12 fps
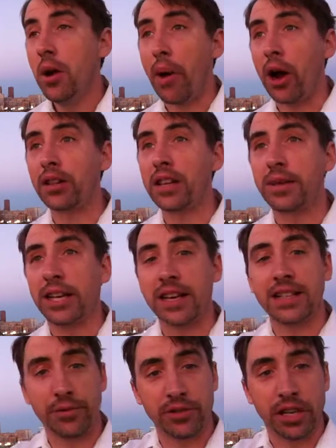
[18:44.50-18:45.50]
partly
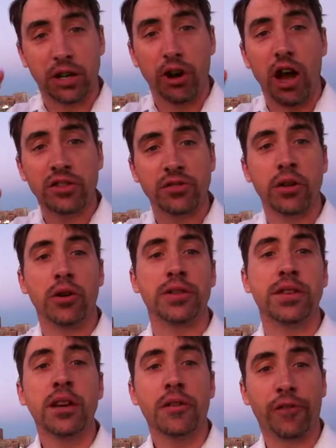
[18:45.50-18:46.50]
because it was a
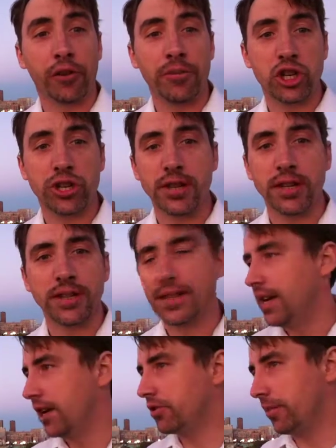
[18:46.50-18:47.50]
crossroads for machines.
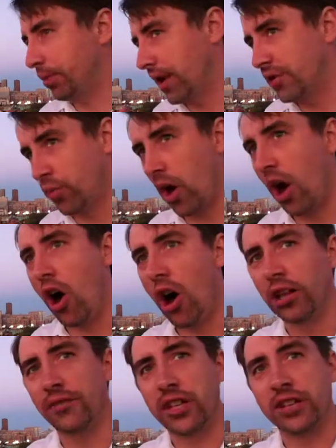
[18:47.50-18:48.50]
It was a place where
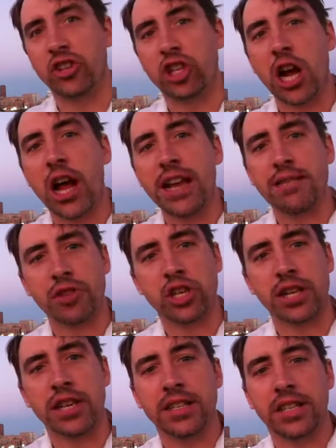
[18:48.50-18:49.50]
all of these giant
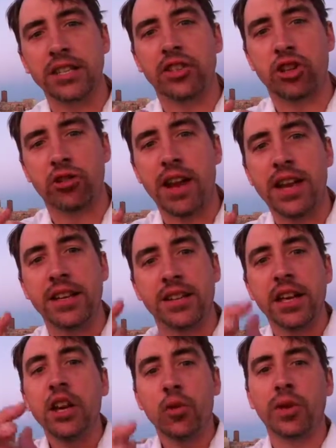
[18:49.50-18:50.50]
machines, these trains,
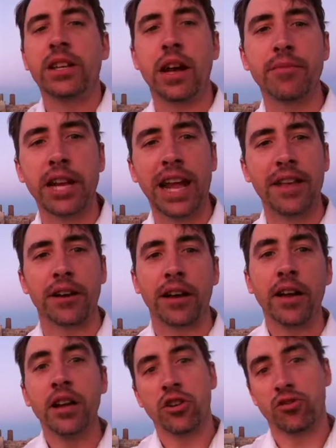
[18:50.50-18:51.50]
would come together,
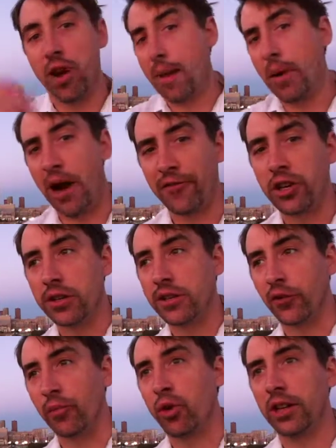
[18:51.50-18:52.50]
drop off goods
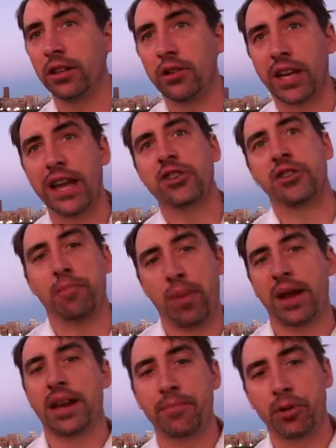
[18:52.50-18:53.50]
from one location,
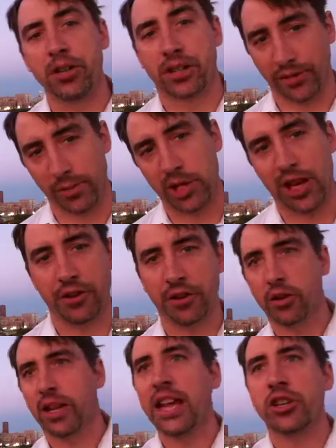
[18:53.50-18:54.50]
pick up goods from another
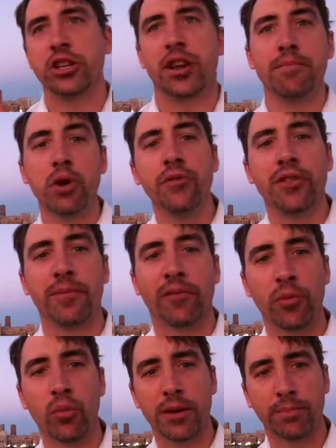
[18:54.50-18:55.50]
location, and move them
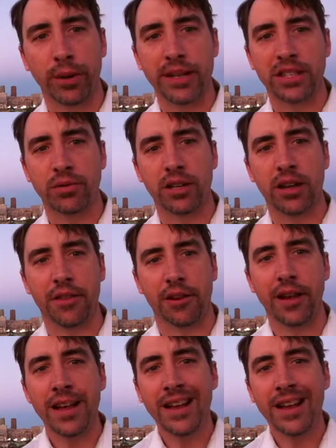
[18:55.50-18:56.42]
from one place to another.